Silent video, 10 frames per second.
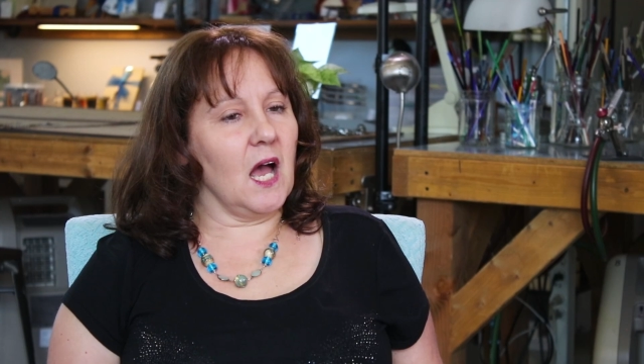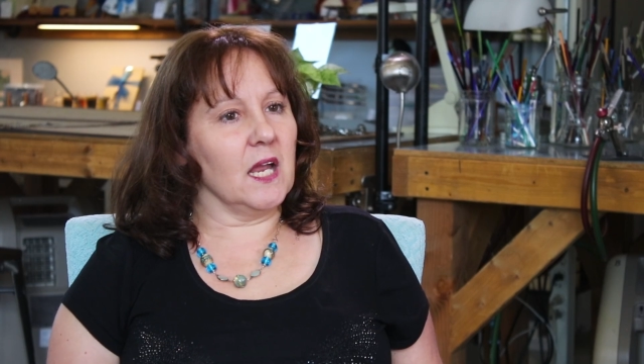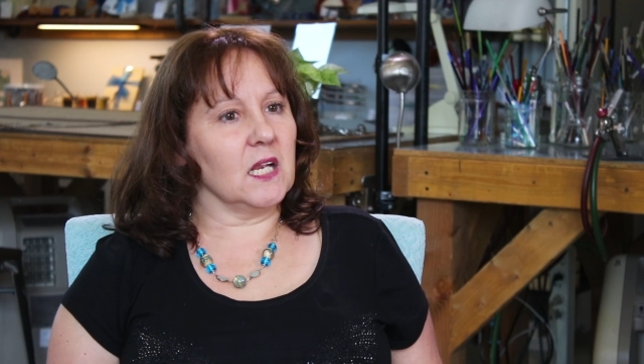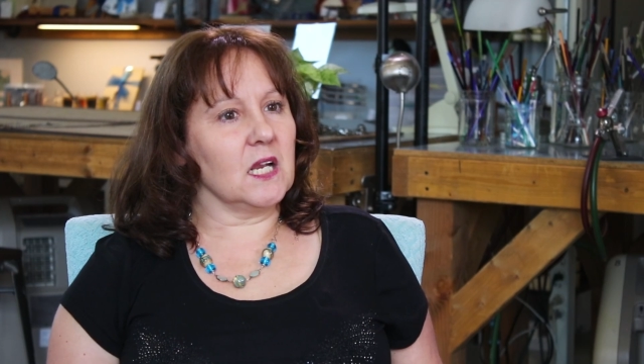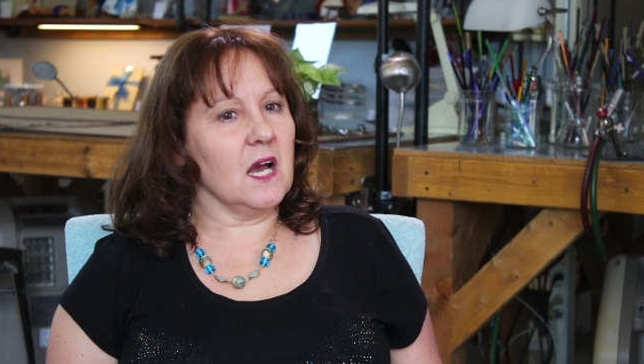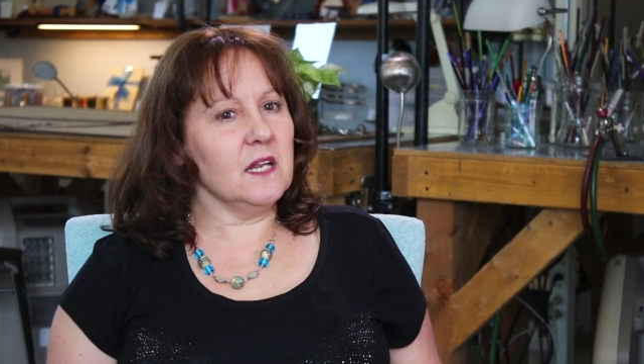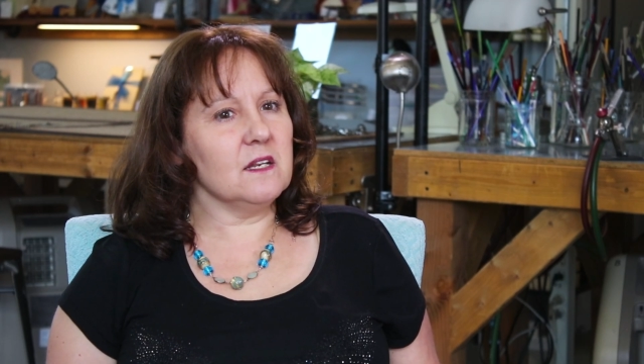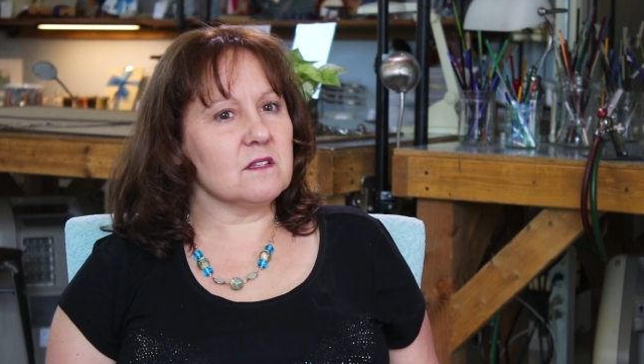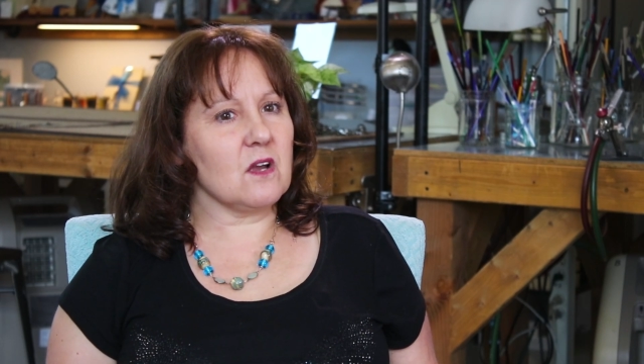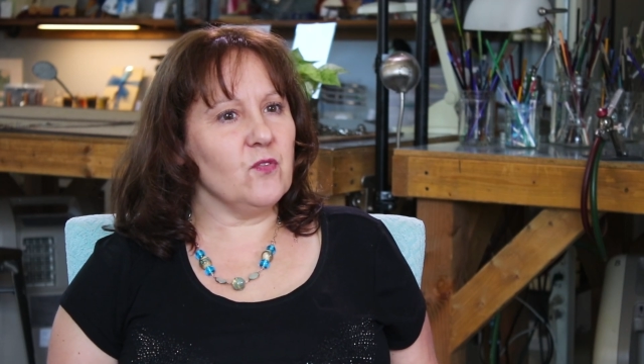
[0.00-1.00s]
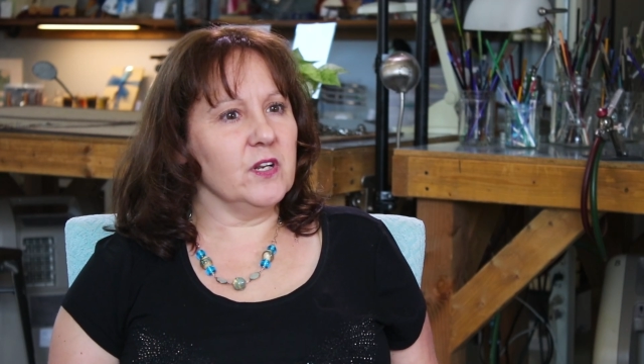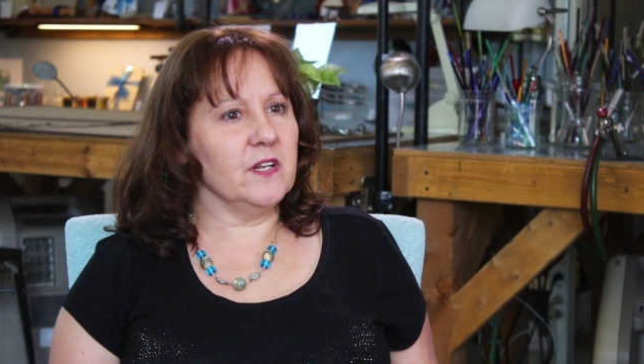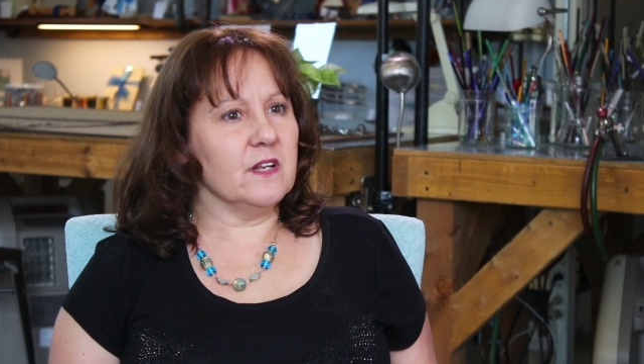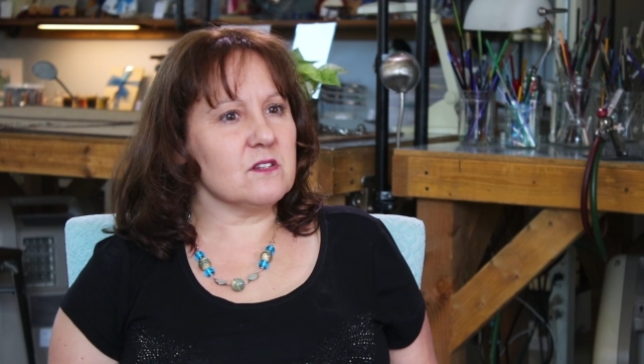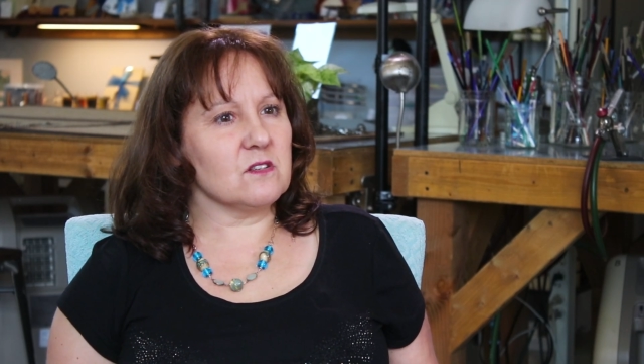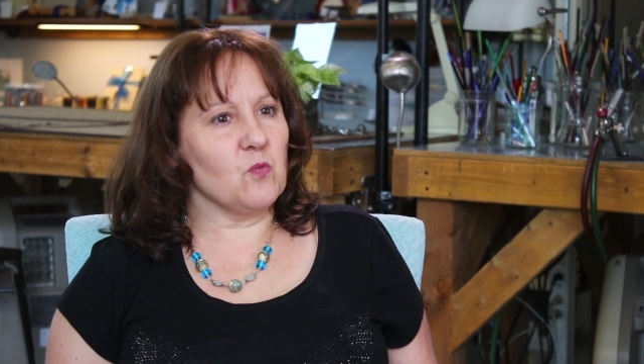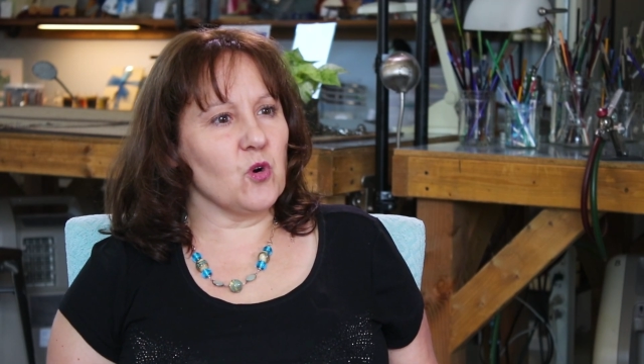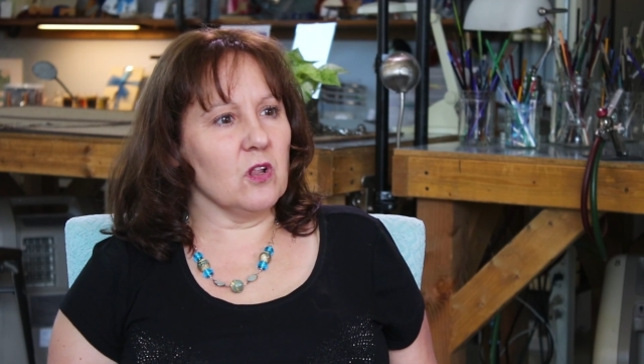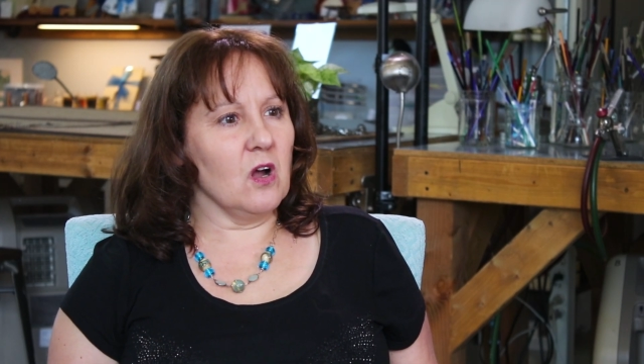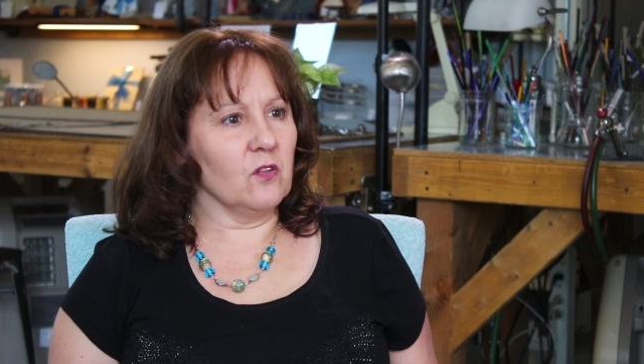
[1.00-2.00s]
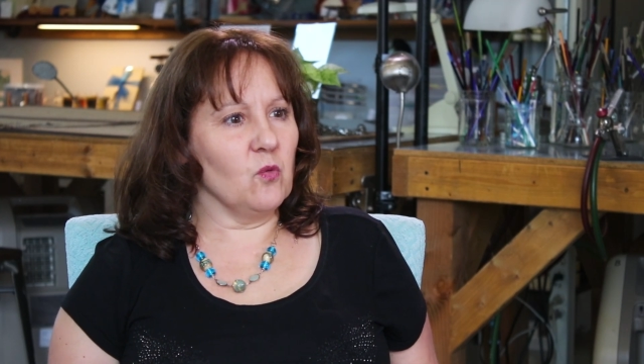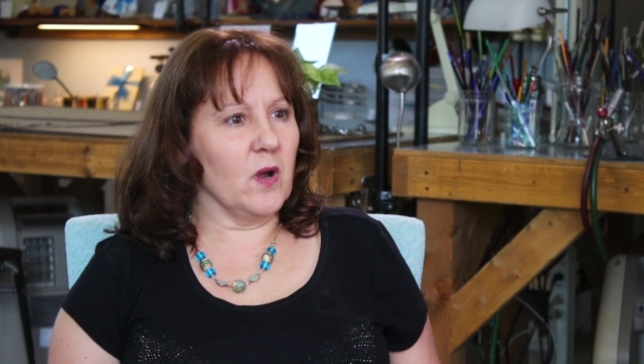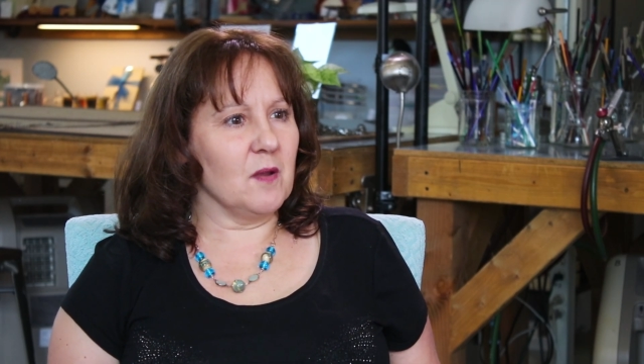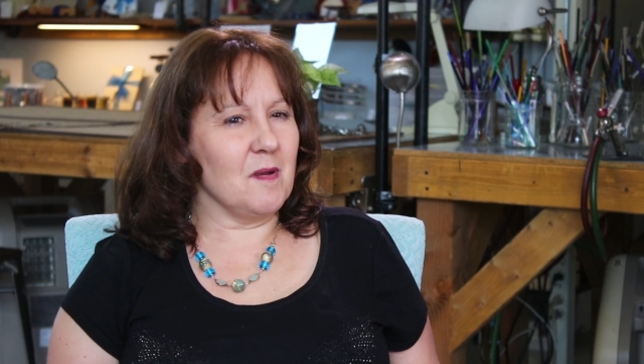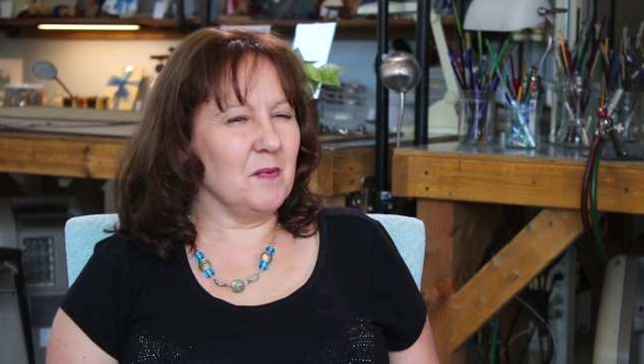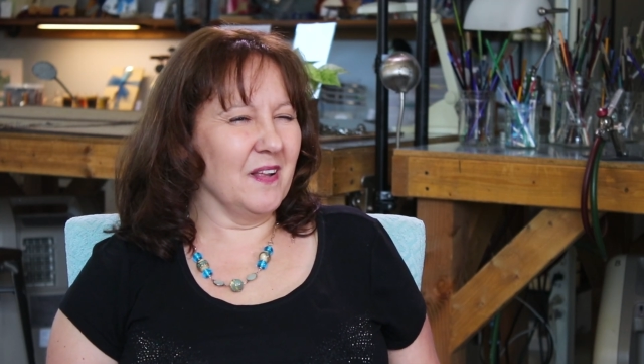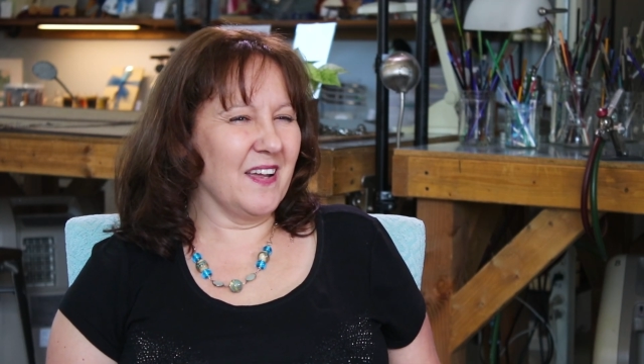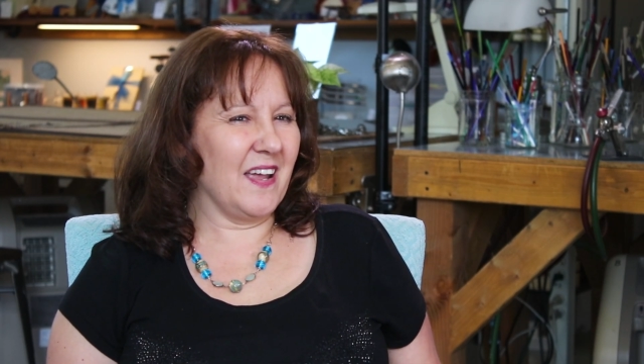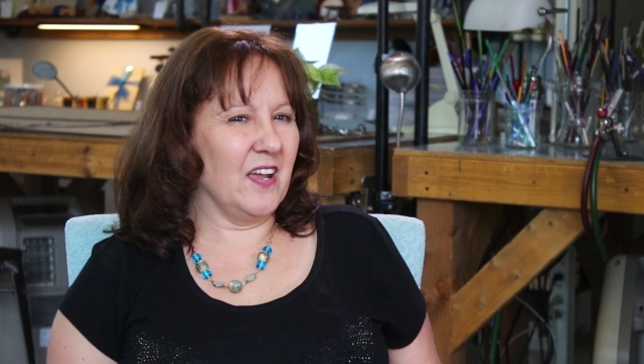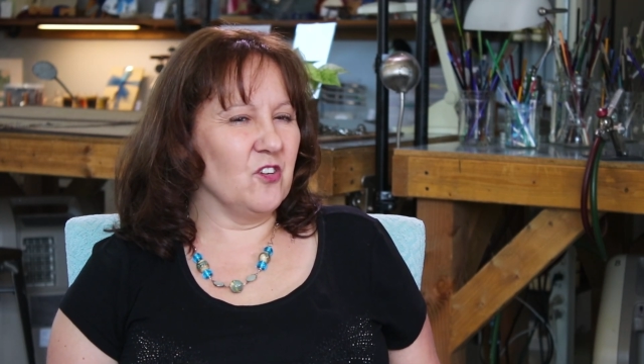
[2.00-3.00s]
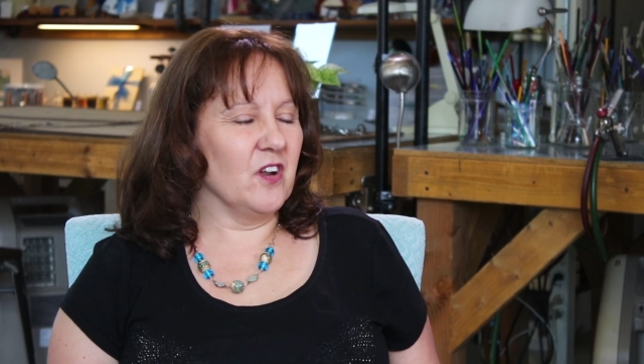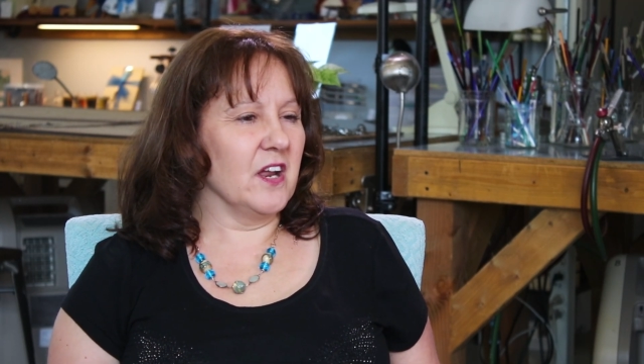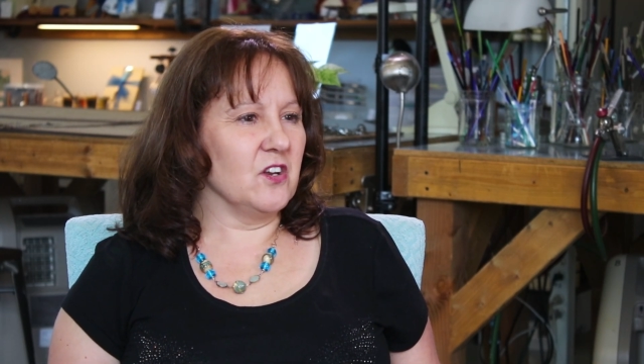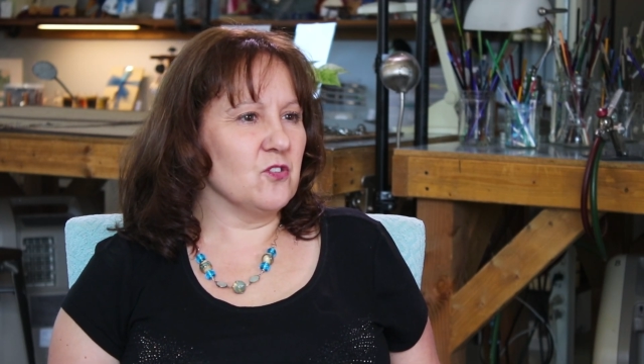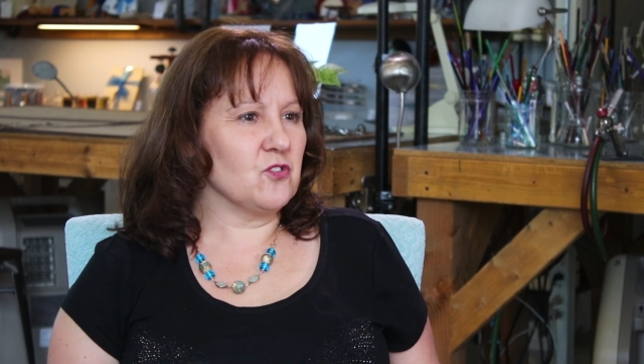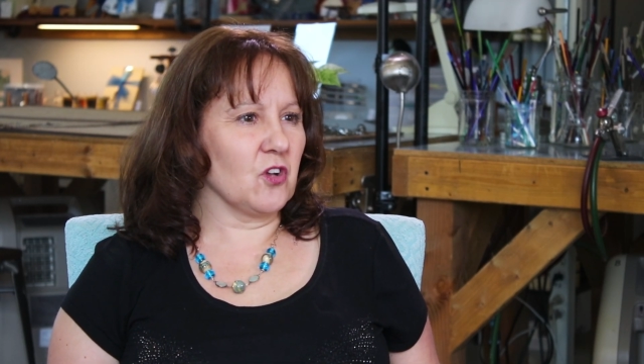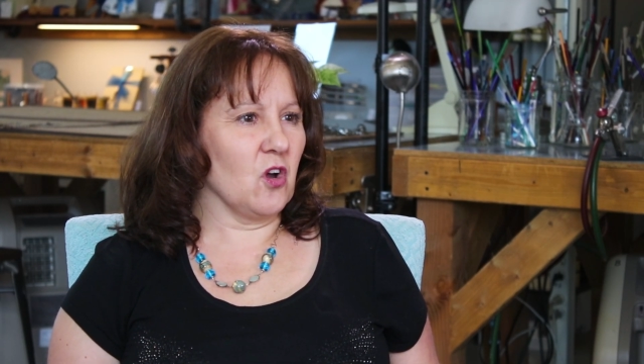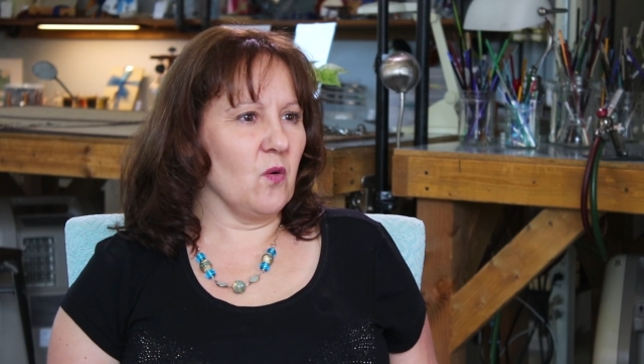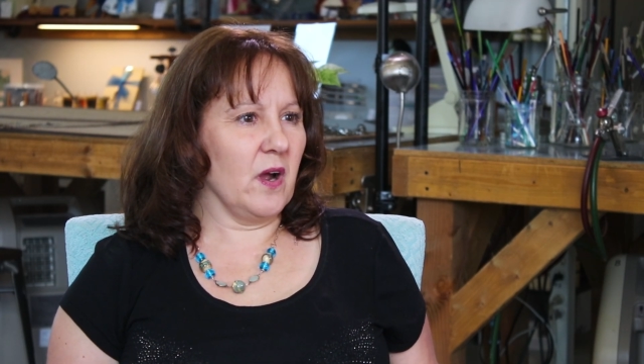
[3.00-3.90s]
I kind of discovered a niche somewhere along the way, maybe like 8 or 9 years ago.